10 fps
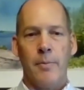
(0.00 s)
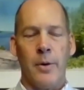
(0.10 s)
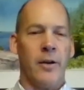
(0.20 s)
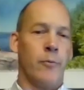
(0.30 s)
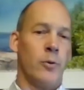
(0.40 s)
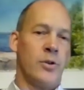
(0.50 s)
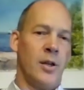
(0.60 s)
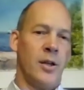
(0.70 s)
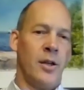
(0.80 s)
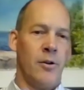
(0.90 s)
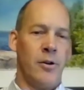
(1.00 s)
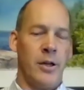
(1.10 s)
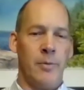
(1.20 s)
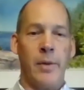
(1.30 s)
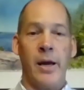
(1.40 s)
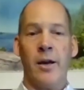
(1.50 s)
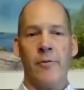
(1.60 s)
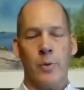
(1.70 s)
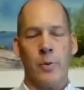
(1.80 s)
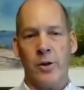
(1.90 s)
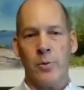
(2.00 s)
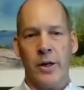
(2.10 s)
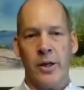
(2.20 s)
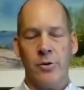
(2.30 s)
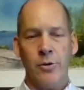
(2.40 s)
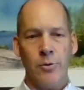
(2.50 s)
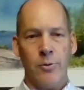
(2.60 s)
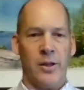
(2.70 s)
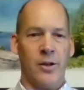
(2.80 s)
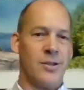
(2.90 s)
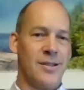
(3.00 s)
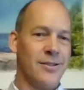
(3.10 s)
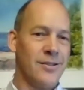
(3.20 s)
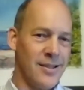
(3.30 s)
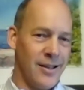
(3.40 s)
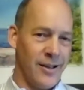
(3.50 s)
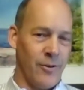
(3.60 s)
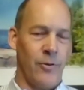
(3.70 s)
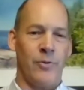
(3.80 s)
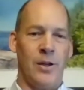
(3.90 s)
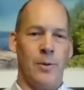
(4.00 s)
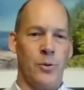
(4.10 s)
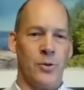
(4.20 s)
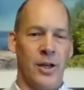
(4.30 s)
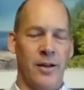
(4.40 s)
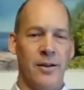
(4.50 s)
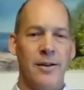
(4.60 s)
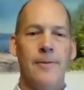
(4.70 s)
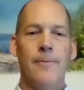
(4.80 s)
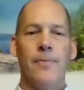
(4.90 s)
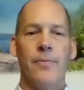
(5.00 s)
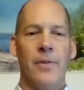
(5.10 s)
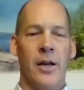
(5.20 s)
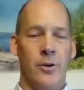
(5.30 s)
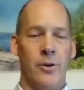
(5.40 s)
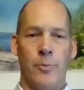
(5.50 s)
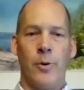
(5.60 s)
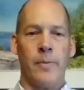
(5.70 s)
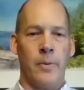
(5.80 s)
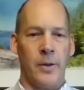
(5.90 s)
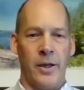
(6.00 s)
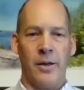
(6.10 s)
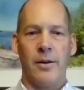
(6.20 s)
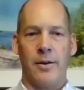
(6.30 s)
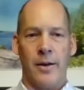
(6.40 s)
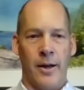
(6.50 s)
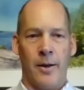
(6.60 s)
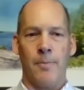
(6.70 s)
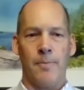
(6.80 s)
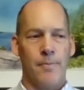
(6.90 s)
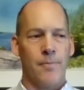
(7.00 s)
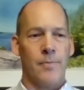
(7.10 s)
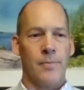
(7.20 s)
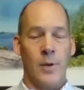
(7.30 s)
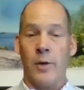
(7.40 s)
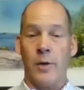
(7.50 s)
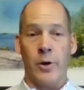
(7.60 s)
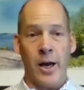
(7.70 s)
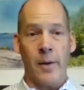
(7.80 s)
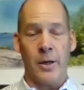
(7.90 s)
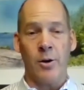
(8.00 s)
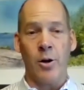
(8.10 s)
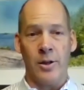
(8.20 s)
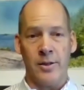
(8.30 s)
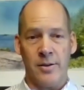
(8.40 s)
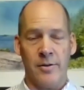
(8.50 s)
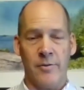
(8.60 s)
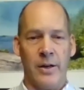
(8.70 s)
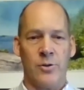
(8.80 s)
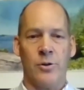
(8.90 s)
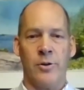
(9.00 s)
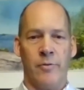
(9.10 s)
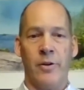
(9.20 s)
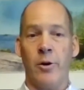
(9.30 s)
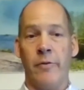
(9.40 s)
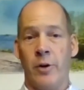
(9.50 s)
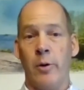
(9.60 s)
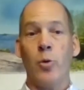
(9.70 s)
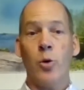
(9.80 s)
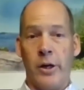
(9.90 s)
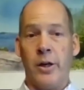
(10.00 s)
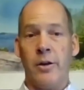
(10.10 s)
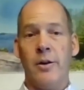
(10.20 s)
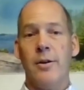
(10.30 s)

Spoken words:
But if we're sitting here in May of 2022 and they're still sitting at 15%, then you're probably not very happy at all as an investor, and very, very worried